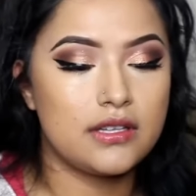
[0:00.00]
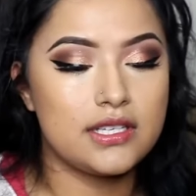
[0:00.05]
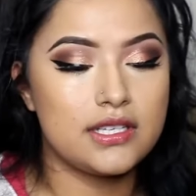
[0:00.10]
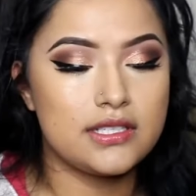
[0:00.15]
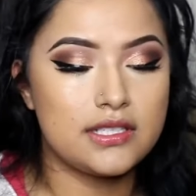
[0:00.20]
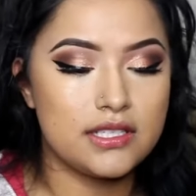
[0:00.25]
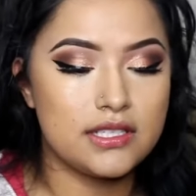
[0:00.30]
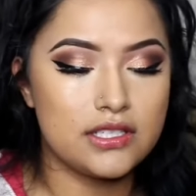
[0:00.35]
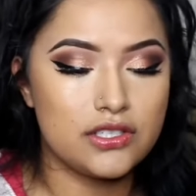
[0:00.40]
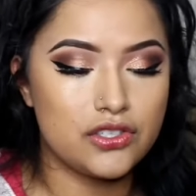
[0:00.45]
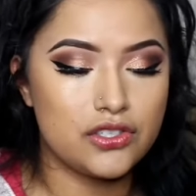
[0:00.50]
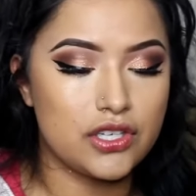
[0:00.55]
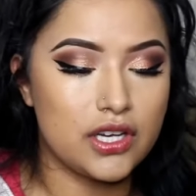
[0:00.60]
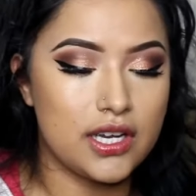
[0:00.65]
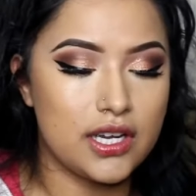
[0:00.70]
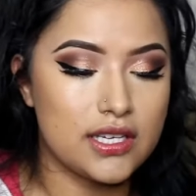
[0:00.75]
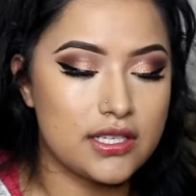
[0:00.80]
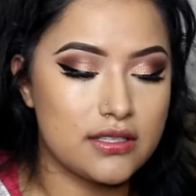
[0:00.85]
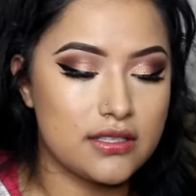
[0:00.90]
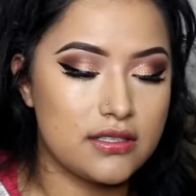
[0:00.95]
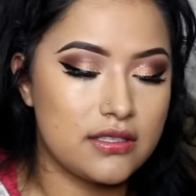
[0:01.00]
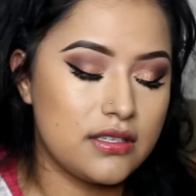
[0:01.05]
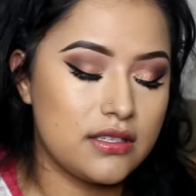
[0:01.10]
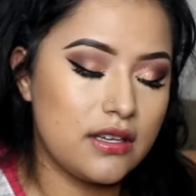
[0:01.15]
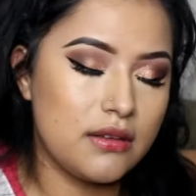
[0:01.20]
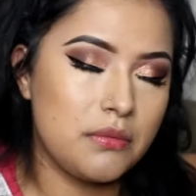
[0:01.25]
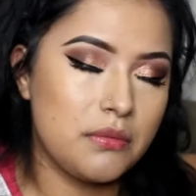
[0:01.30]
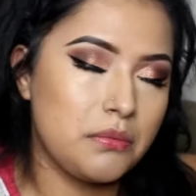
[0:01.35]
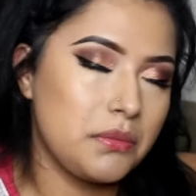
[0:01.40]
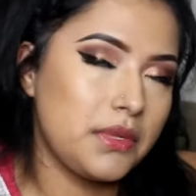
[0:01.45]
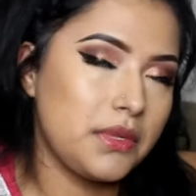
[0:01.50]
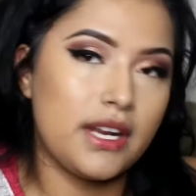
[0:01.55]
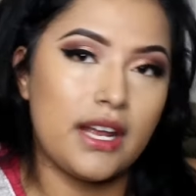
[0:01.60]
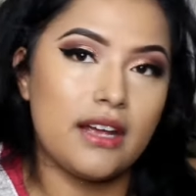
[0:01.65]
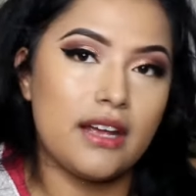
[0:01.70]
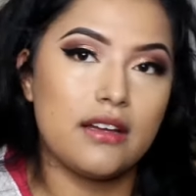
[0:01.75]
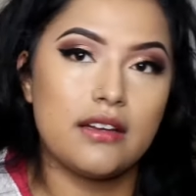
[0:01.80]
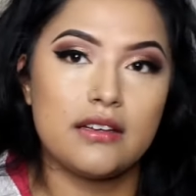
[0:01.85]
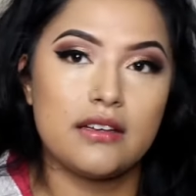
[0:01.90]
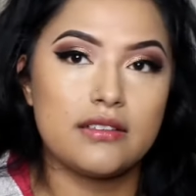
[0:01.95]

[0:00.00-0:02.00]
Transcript: This is just, I mean,